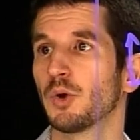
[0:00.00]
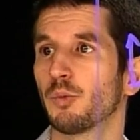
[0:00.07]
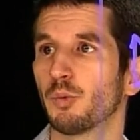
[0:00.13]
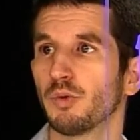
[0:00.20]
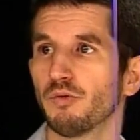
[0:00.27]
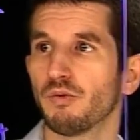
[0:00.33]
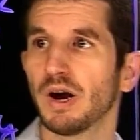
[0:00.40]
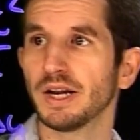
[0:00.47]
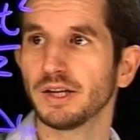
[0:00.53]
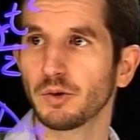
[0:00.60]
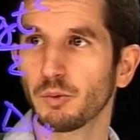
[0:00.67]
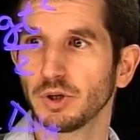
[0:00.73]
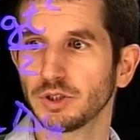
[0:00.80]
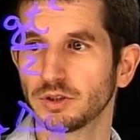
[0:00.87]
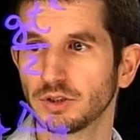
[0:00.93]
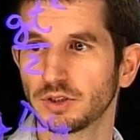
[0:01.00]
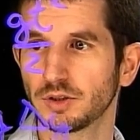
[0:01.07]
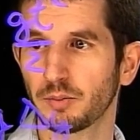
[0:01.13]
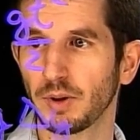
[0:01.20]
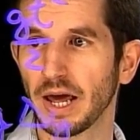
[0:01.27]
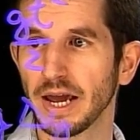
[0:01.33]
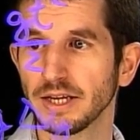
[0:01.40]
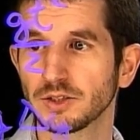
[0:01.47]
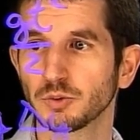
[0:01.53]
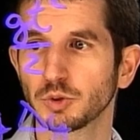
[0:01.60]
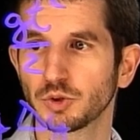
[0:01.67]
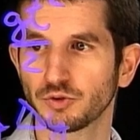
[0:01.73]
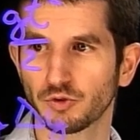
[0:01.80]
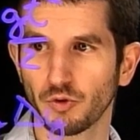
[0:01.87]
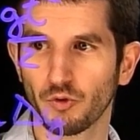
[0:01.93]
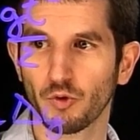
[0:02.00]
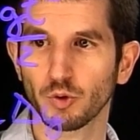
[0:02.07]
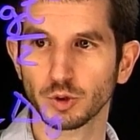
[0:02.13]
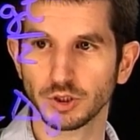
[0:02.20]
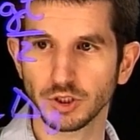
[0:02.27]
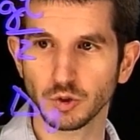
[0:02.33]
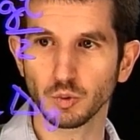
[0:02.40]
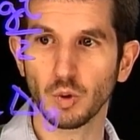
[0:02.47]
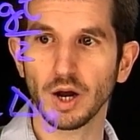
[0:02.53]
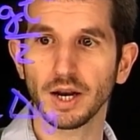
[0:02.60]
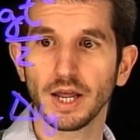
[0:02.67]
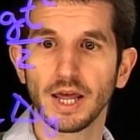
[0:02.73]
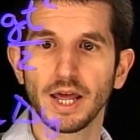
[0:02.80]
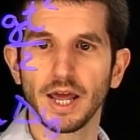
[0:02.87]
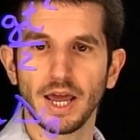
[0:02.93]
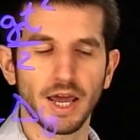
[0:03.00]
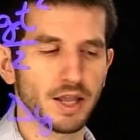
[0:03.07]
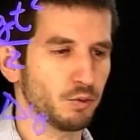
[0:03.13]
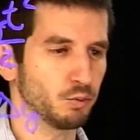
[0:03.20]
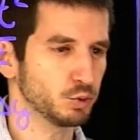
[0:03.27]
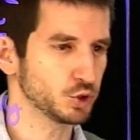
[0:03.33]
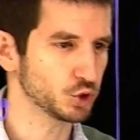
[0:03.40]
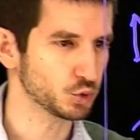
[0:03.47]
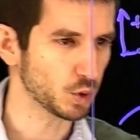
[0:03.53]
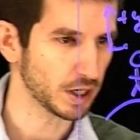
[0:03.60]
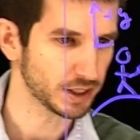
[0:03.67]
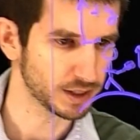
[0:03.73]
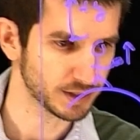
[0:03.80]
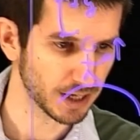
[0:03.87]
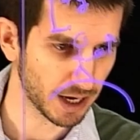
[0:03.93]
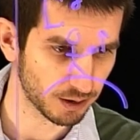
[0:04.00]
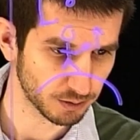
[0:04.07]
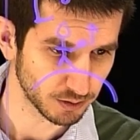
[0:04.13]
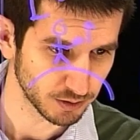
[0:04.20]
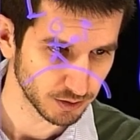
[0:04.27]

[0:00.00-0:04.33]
We find the equation that applies, which is of course this one, and then we just write it down.